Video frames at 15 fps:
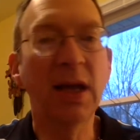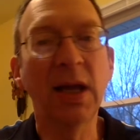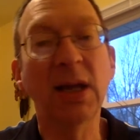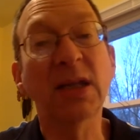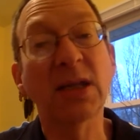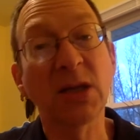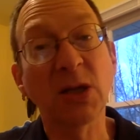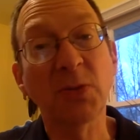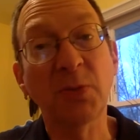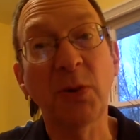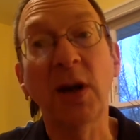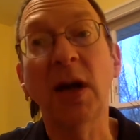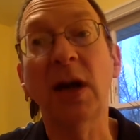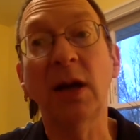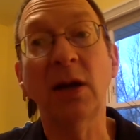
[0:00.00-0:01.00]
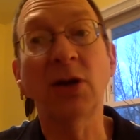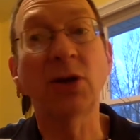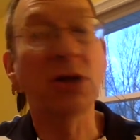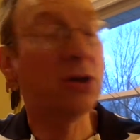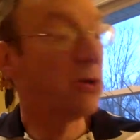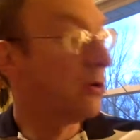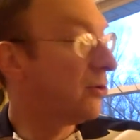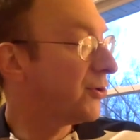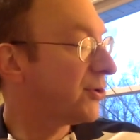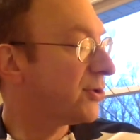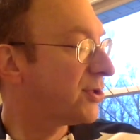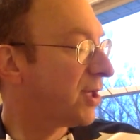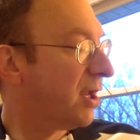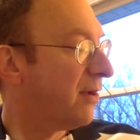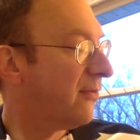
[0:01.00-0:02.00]
It's the spring, she told
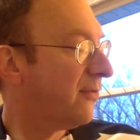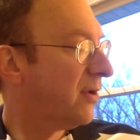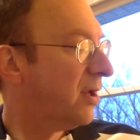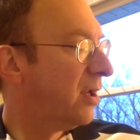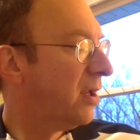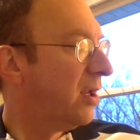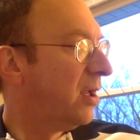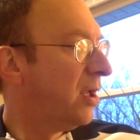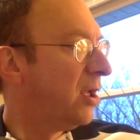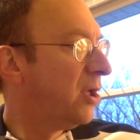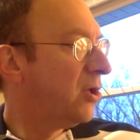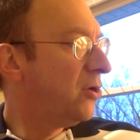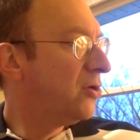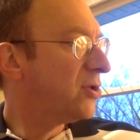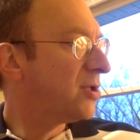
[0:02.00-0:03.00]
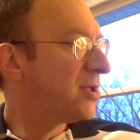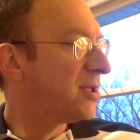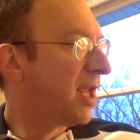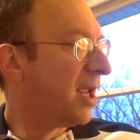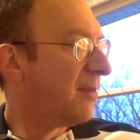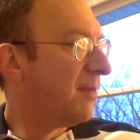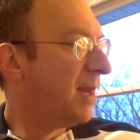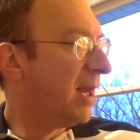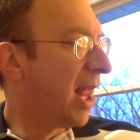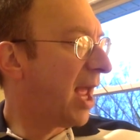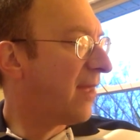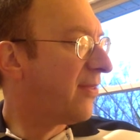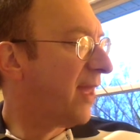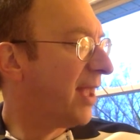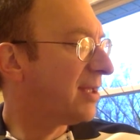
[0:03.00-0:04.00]
herself. Used to take me
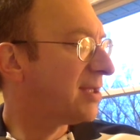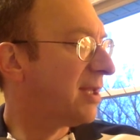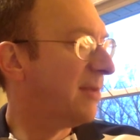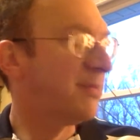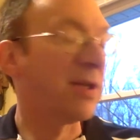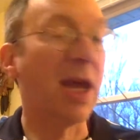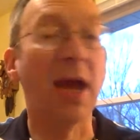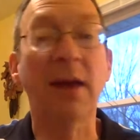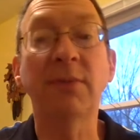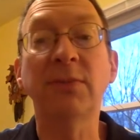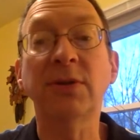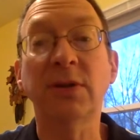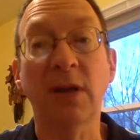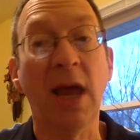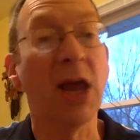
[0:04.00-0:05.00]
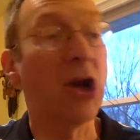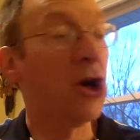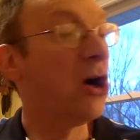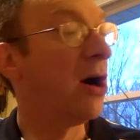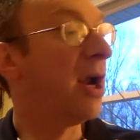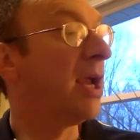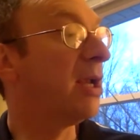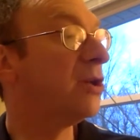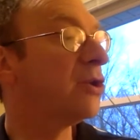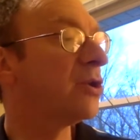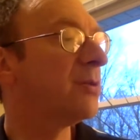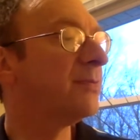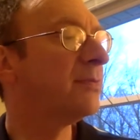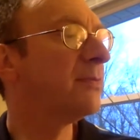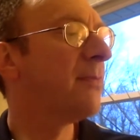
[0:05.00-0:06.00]
like that sometimes, at her age.
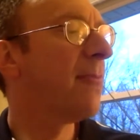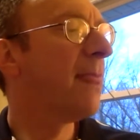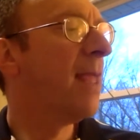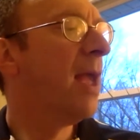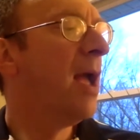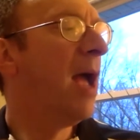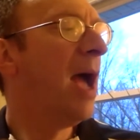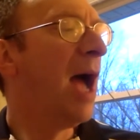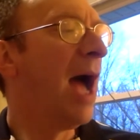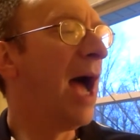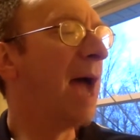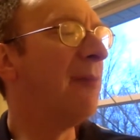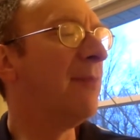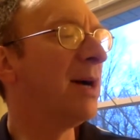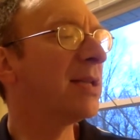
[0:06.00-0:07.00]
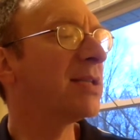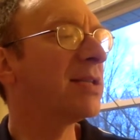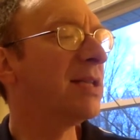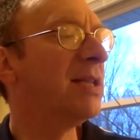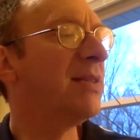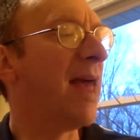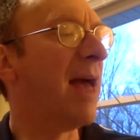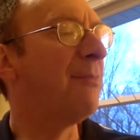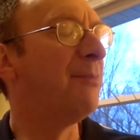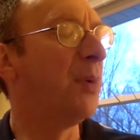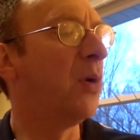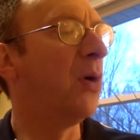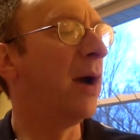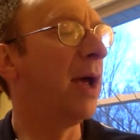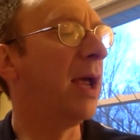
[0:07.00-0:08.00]
I must see that
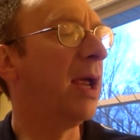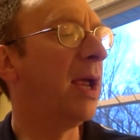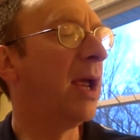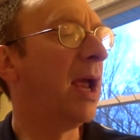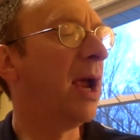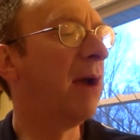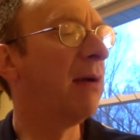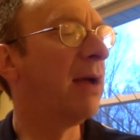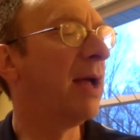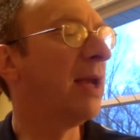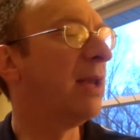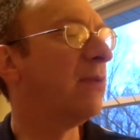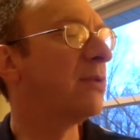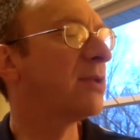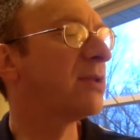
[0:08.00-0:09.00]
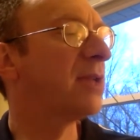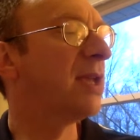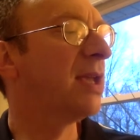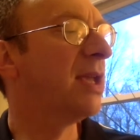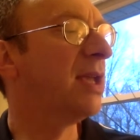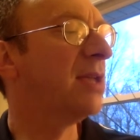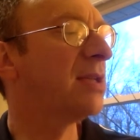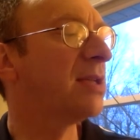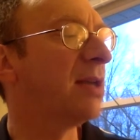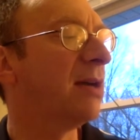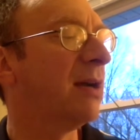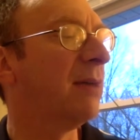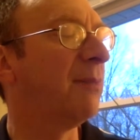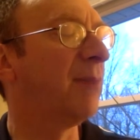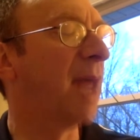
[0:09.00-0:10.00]
boy, Arietti was thinking,
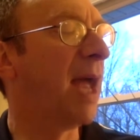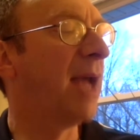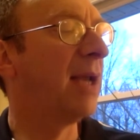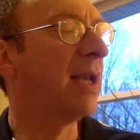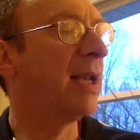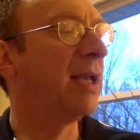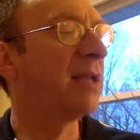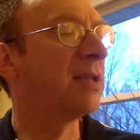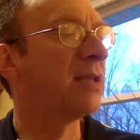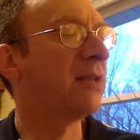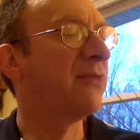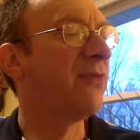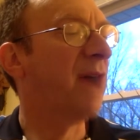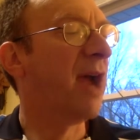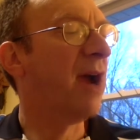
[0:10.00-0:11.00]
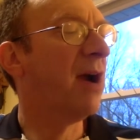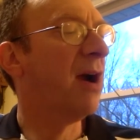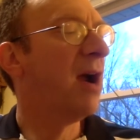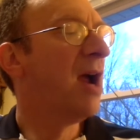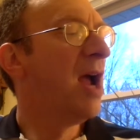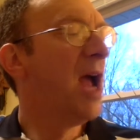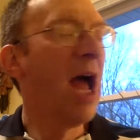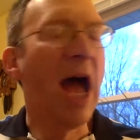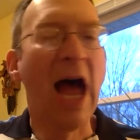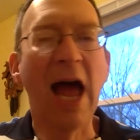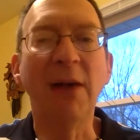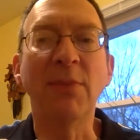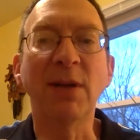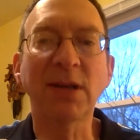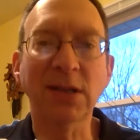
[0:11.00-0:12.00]
staring blindly into the fire.
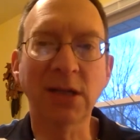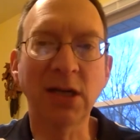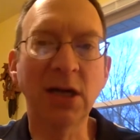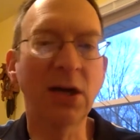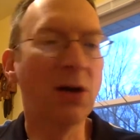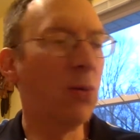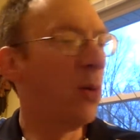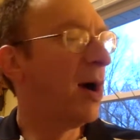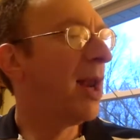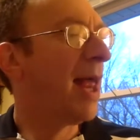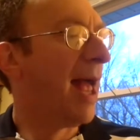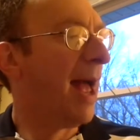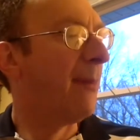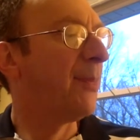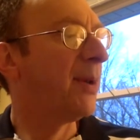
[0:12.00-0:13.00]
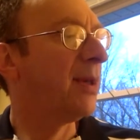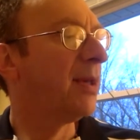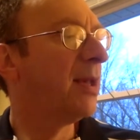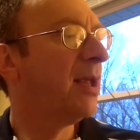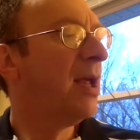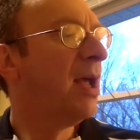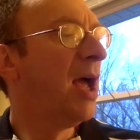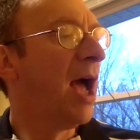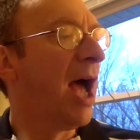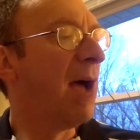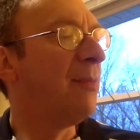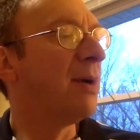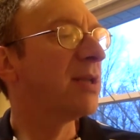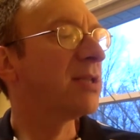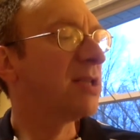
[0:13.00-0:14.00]
I must hear what happened. I
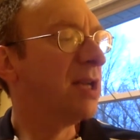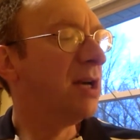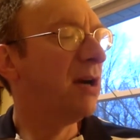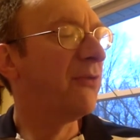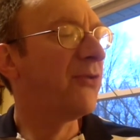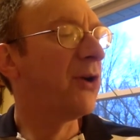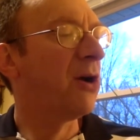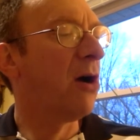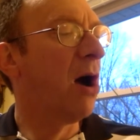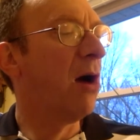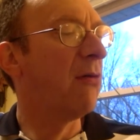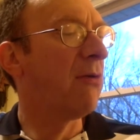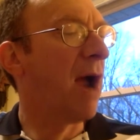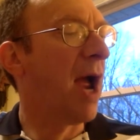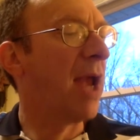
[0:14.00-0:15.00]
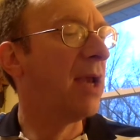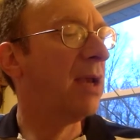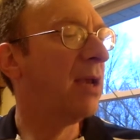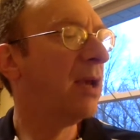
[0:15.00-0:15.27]
must hear if they're all right.